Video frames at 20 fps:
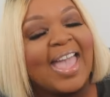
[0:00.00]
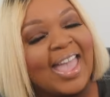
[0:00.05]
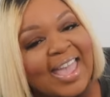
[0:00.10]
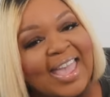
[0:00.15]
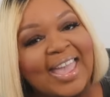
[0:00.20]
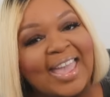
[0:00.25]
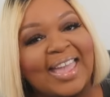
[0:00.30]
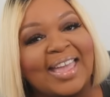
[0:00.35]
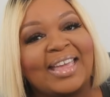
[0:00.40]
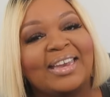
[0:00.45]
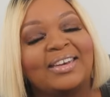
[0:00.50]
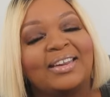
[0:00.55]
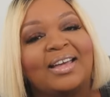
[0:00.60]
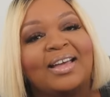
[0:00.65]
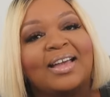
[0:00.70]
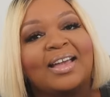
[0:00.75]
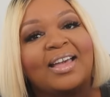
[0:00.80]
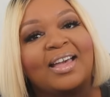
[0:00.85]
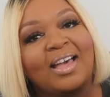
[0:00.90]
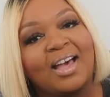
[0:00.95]
and
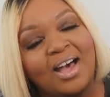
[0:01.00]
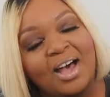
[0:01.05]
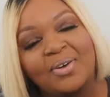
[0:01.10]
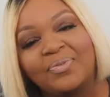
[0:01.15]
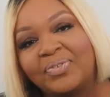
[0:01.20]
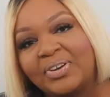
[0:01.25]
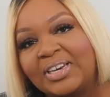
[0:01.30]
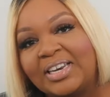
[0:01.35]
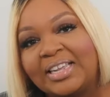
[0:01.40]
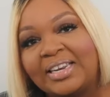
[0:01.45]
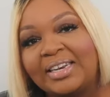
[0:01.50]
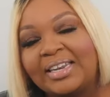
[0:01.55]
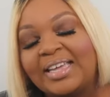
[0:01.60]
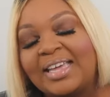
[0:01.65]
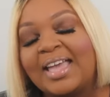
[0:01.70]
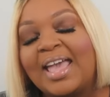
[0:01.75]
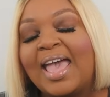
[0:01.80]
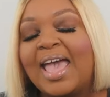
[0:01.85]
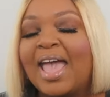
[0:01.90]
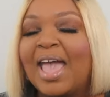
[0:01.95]

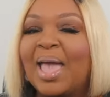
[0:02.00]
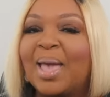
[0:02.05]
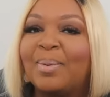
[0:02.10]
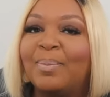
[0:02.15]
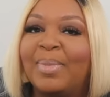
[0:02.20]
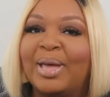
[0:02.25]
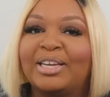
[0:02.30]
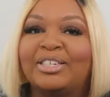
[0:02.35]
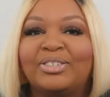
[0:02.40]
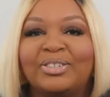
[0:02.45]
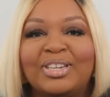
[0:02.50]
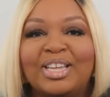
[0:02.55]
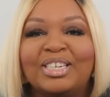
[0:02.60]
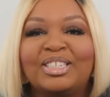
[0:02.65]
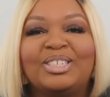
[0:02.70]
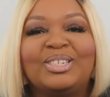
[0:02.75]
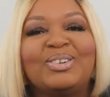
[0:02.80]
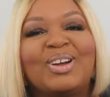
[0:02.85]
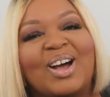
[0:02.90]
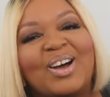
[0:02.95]
confidently, and make sure
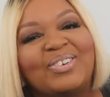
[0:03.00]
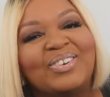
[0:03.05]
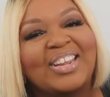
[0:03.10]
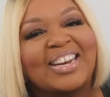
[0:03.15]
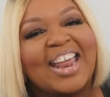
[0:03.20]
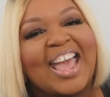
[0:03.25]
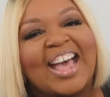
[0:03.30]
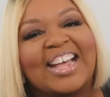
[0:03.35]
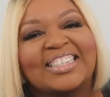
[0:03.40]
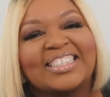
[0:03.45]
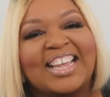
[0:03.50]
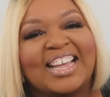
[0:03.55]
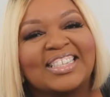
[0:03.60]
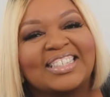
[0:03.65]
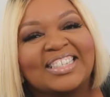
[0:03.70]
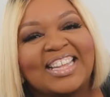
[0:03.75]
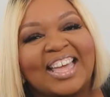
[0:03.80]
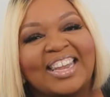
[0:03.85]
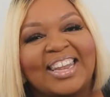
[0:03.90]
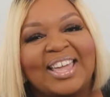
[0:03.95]
that you own it. I'll
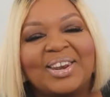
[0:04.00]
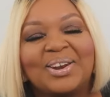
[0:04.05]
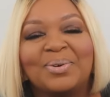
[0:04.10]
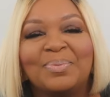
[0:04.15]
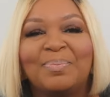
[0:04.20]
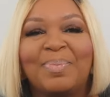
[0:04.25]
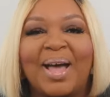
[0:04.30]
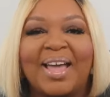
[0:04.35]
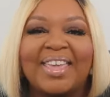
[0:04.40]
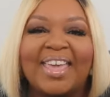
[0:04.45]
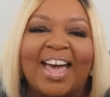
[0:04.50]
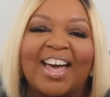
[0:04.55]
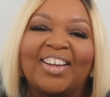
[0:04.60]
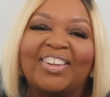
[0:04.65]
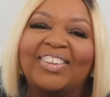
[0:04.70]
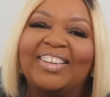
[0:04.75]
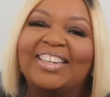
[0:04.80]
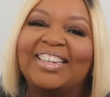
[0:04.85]
talk to y'all later. Bye, y'all.